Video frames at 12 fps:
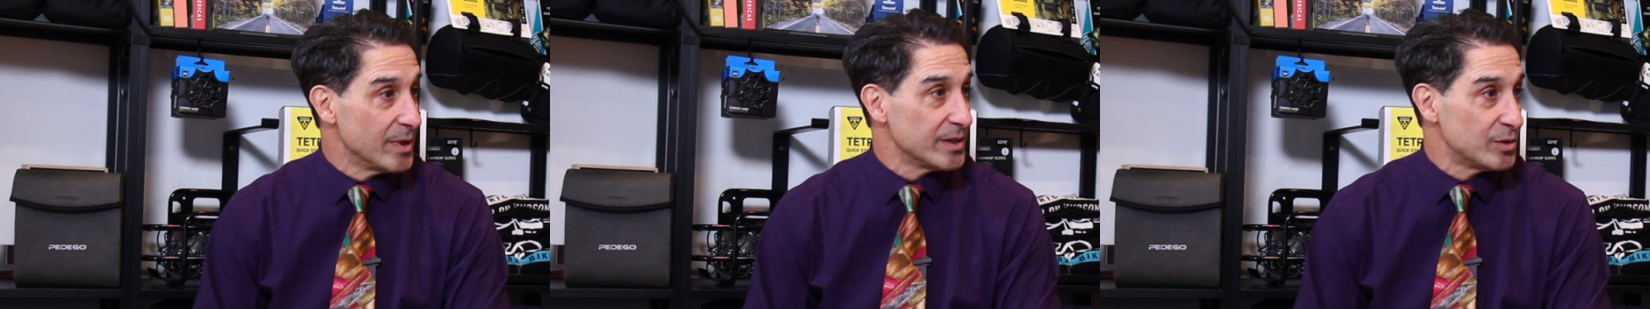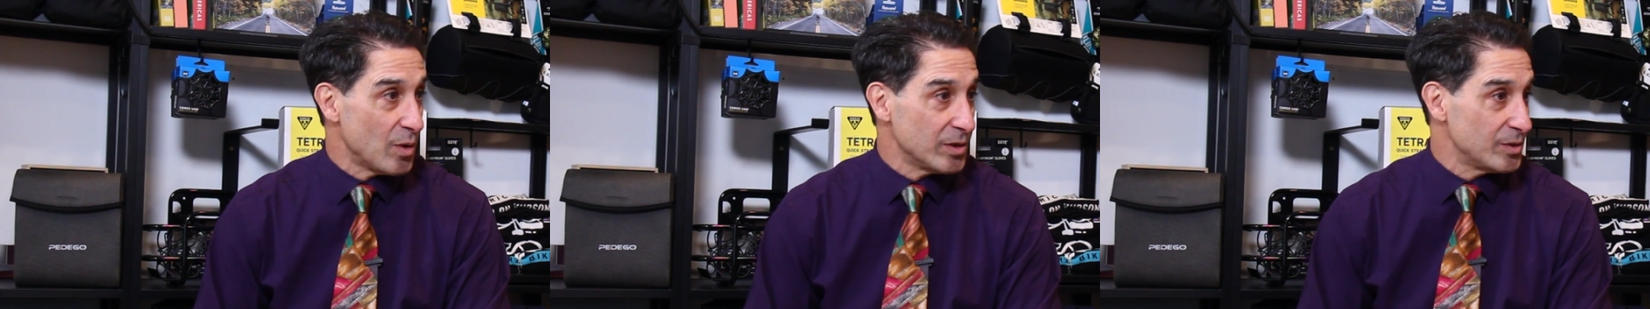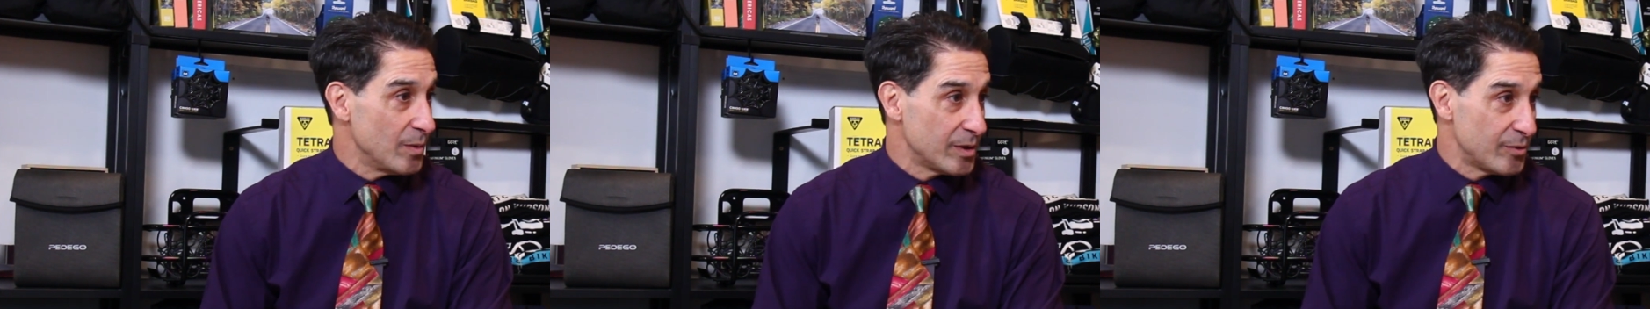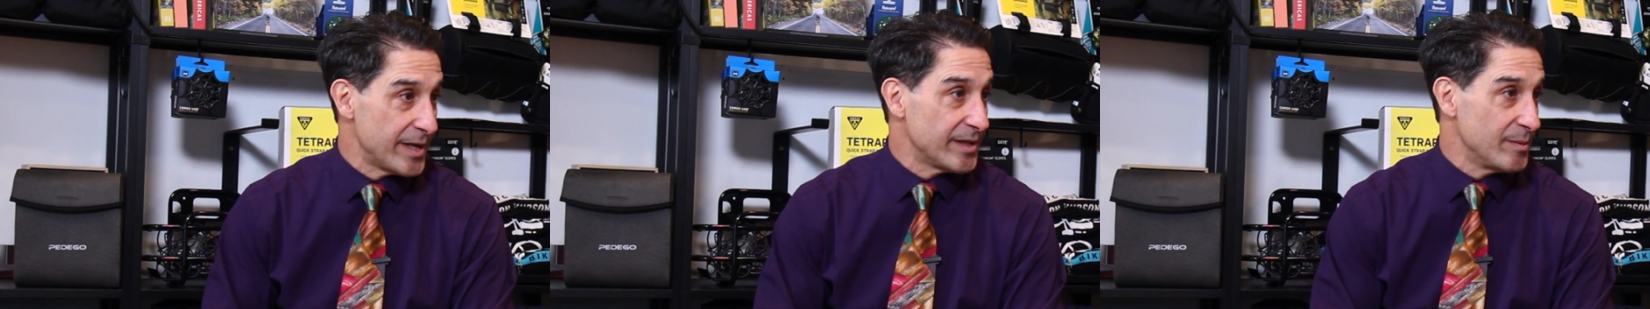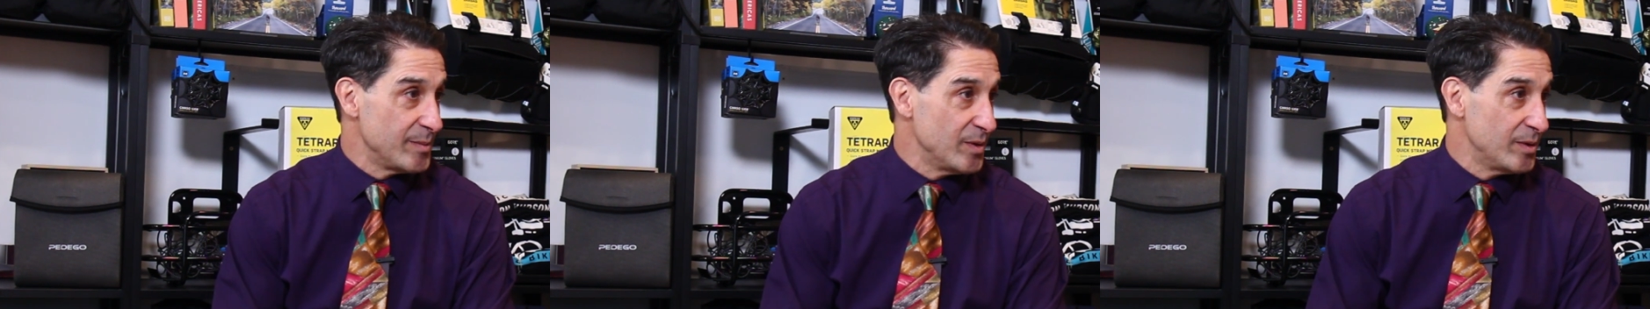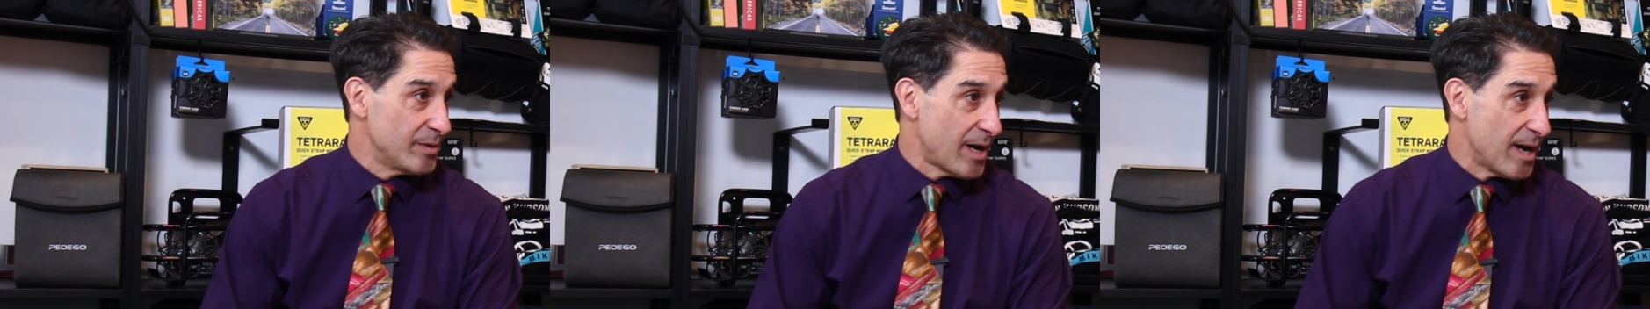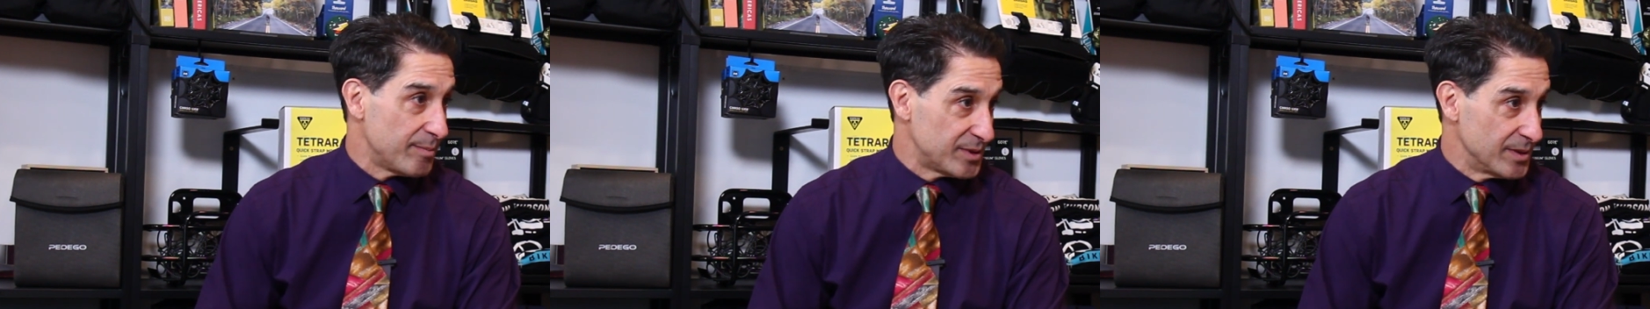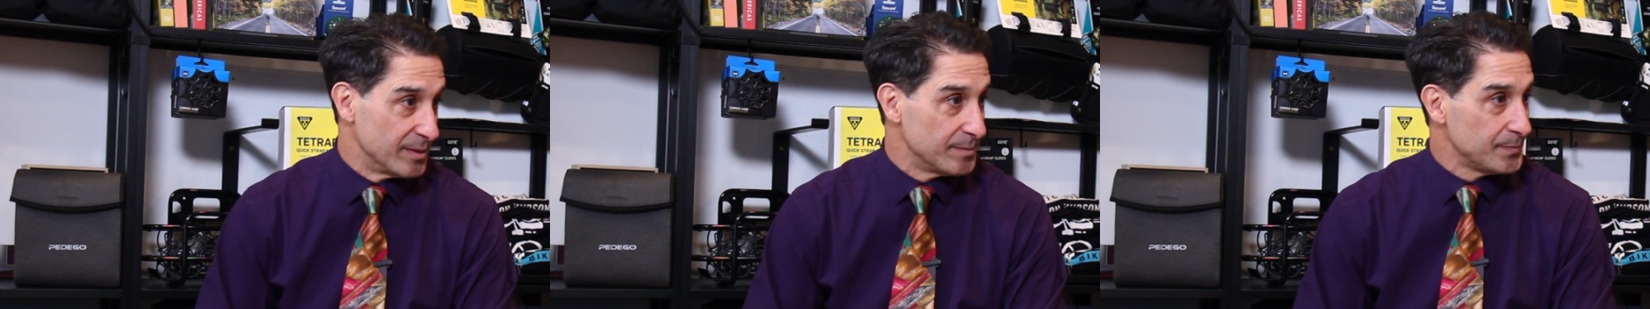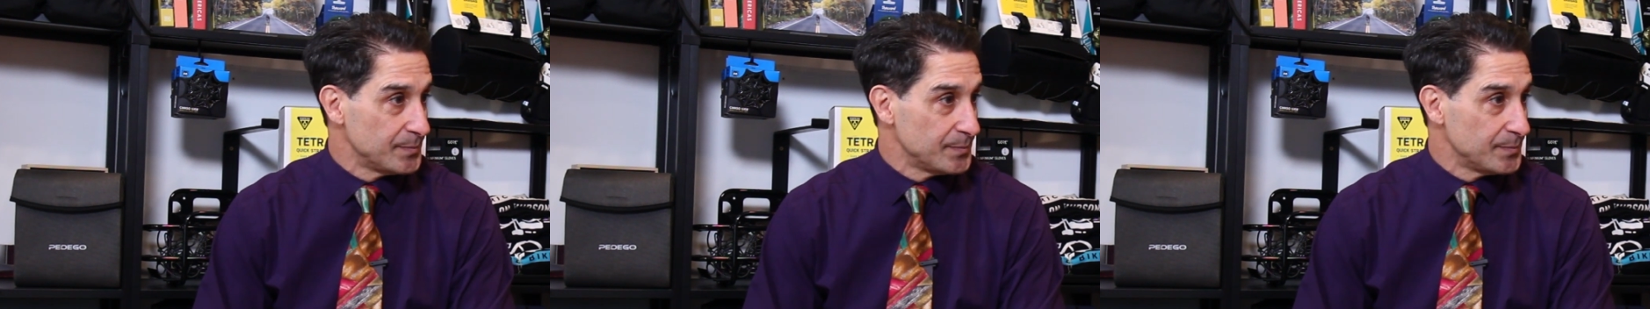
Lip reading: But it's also a great commuter option.